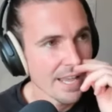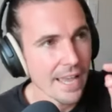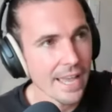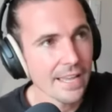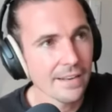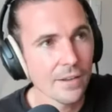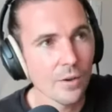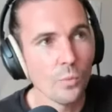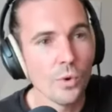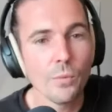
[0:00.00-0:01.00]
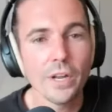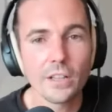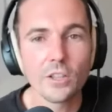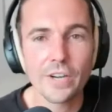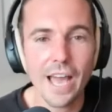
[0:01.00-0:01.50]
And we want to
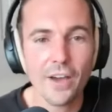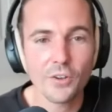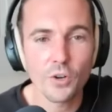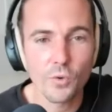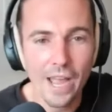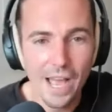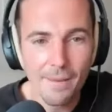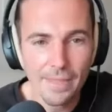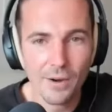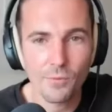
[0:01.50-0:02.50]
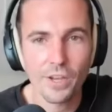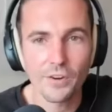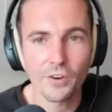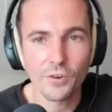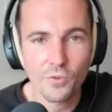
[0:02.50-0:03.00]
learn how to grab that
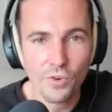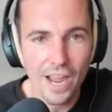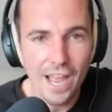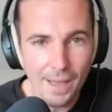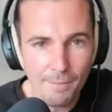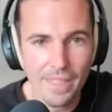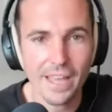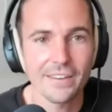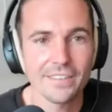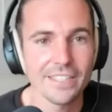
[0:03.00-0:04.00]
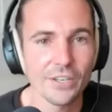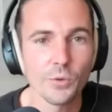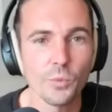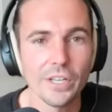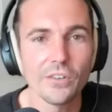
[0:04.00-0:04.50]
rudder, grab that
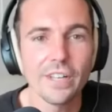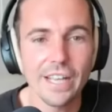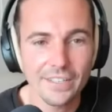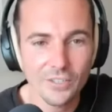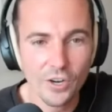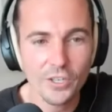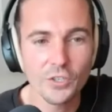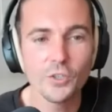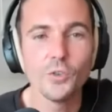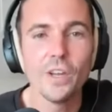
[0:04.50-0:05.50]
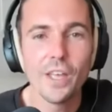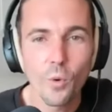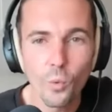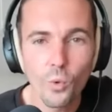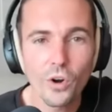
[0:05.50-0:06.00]
steering wheel, and start to
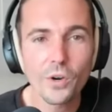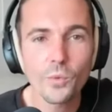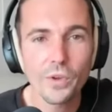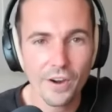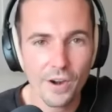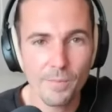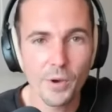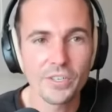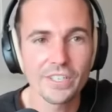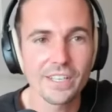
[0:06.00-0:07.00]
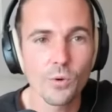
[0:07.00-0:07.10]
work with our emotions in a